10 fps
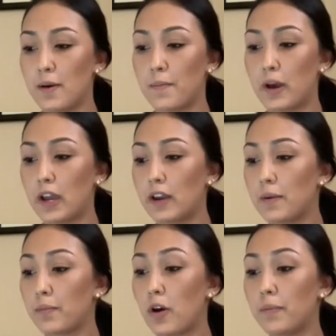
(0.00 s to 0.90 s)
might
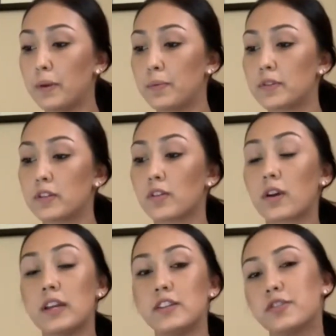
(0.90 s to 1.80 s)
prompt people to look
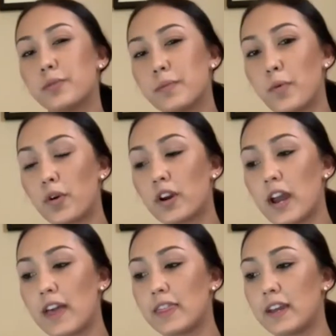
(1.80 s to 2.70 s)
into it more,
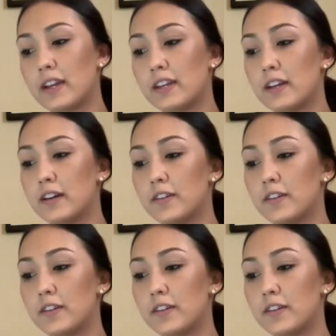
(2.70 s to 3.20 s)
and then